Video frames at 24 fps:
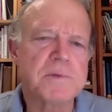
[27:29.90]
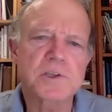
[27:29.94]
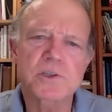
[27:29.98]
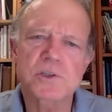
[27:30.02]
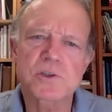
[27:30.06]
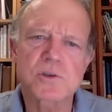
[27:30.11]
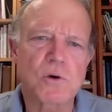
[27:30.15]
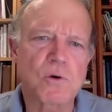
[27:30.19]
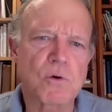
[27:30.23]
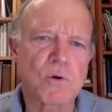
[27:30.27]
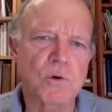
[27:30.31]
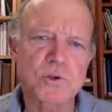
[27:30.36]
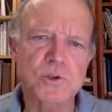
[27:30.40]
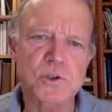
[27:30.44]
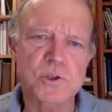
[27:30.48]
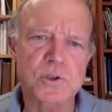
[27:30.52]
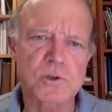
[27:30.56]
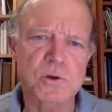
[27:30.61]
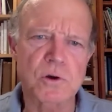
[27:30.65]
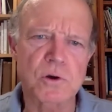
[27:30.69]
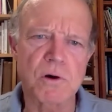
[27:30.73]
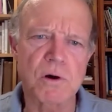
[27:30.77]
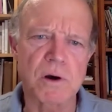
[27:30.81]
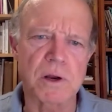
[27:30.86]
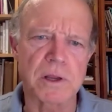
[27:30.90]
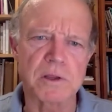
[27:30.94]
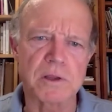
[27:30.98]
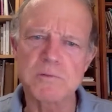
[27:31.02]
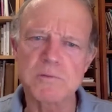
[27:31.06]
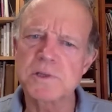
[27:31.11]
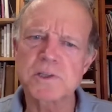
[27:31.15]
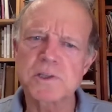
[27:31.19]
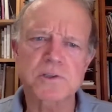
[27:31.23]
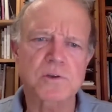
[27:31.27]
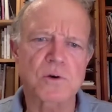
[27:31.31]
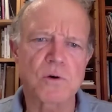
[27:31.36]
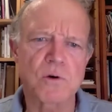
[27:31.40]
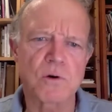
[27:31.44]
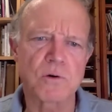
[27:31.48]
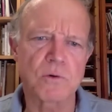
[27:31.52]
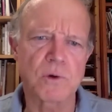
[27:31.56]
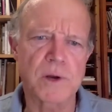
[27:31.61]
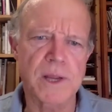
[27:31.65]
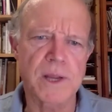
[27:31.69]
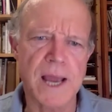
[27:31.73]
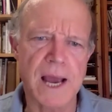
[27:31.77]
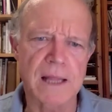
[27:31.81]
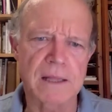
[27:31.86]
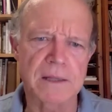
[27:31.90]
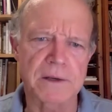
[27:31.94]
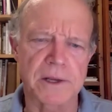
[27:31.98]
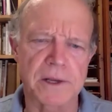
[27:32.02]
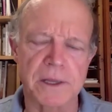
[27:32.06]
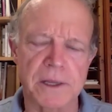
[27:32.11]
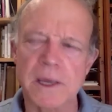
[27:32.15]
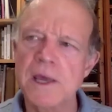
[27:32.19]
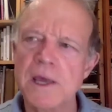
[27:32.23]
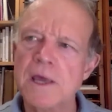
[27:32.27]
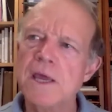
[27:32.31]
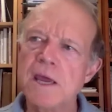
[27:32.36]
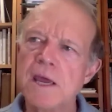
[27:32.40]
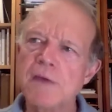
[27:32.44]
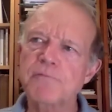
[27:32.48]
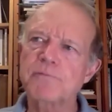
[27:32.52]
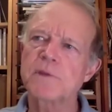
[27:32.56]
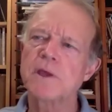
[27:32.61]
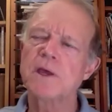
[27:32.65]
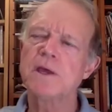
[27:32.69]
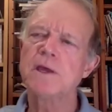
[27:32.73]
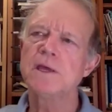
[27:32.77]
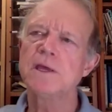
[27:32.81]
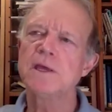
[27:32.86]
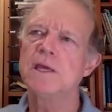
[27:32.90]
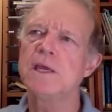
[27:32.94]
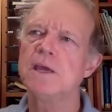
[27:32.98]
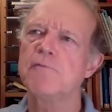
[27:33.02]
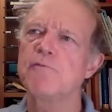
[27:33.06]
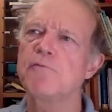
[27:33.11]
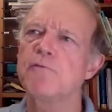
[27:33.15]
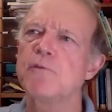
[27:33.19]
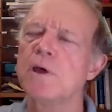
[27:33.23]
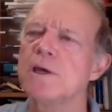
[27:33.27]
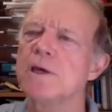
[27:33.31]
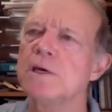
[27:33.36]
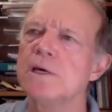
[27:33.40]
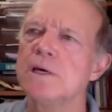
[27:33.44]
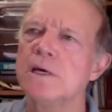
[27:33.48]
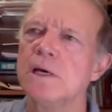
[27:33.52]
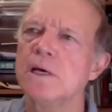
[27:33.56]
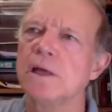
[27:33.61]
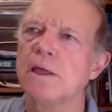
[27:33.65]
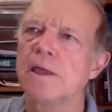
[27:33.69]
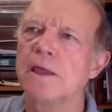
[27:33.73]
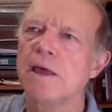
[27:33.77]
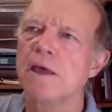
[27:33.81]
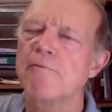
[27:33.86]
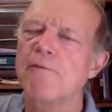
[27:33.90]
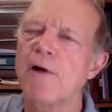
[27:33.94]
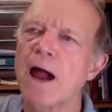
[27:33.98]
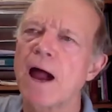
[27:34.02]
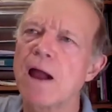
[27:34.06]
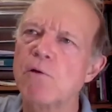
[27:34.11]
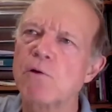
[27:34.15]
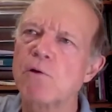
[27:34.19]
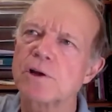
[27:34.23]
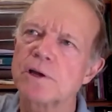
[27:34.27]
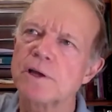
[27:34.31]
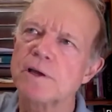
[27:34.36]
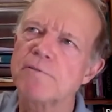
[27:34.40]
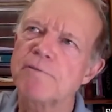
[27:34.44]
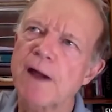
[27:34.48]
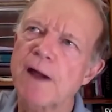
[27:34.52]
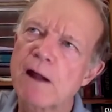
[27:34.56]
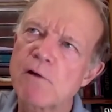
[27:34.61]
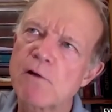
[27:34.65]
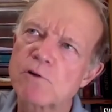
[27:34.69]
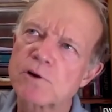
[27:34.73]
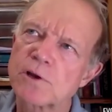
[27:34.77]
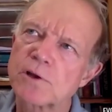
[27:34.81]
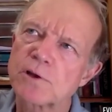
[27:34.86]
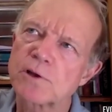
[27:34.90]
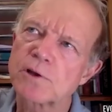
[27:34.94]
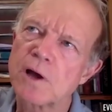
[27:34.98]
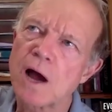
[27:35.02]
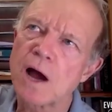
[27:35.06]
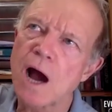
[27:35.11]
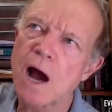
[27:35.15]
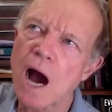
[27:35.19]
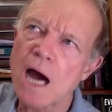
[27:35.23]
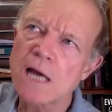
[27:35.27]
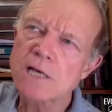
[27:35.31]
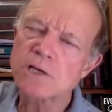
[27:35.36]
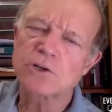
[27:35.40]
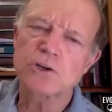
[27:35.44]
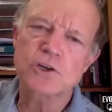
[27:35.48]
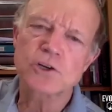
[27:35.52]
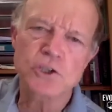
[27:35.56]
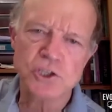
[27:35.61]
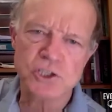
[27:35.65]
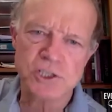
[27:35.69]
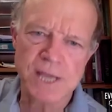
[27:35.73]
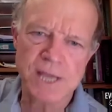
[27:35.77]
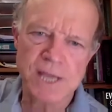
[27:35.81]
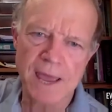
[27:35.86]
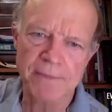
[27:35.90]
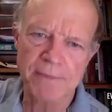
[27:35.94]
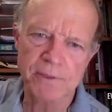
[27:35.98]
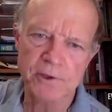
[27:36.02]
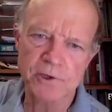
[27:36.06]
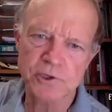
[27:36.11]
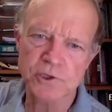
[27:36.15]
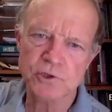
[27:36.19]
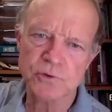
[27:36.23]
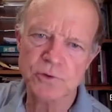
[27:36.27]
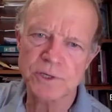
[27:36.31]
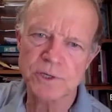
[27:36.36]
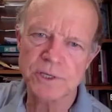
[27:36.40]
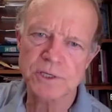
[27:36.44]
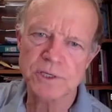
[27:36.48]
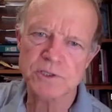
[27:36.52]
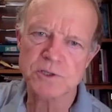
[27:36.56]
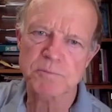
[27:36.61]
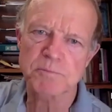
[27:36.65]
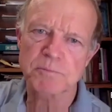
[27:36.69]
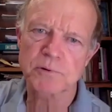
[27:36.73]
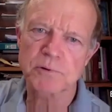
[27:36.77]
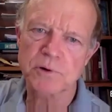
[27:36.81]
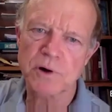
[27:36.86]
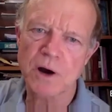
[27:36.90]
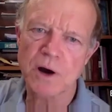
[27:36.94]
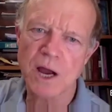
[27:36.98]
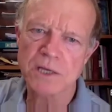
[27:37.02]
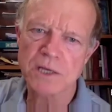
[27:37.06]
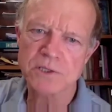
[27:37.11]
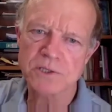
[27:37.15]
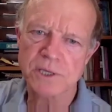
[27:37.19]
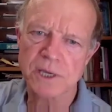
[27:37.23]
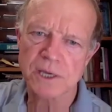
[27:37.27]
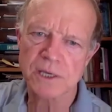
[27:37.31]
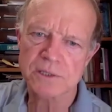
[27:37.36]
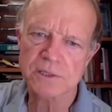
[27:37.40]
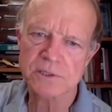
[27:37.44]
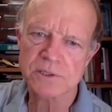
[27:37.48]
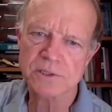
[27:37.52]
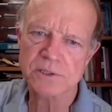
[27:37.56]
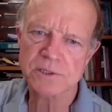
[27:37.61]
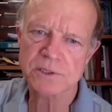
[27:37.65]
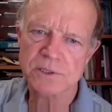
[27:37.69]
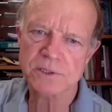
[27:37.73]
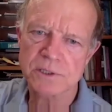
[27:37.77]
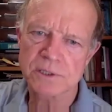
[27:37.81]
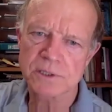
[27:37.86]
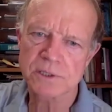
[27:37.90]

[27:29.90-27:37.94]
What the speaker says: the whole story. You miss the whole reality. If I were to understand the tree as a process,